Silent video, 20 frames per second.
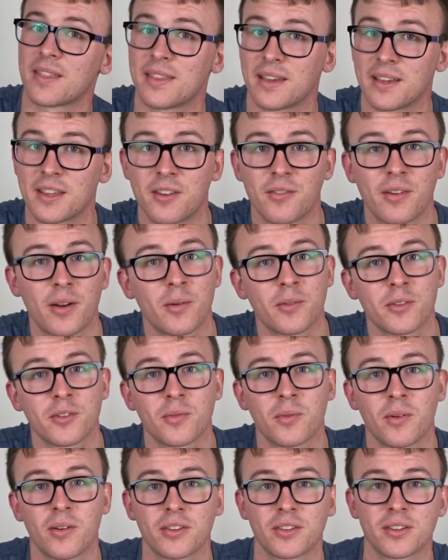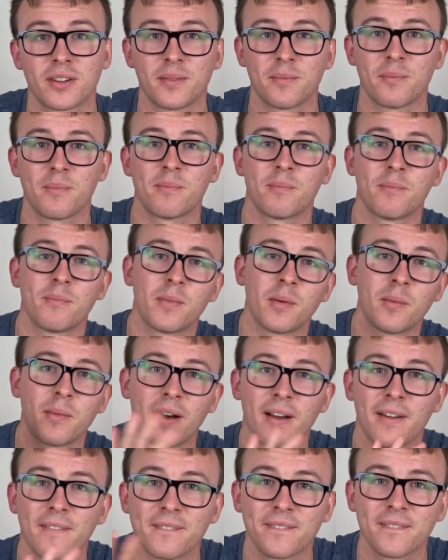Thank you very much for watching.
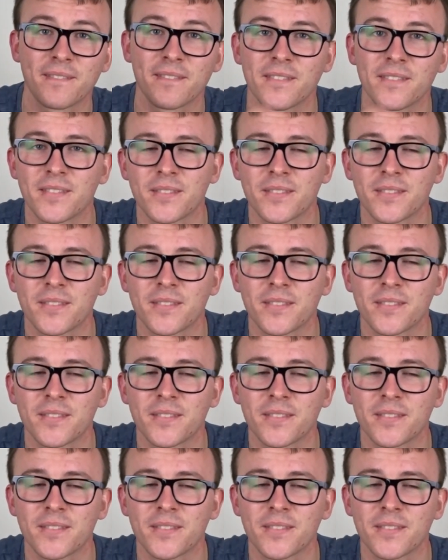Bye-bye.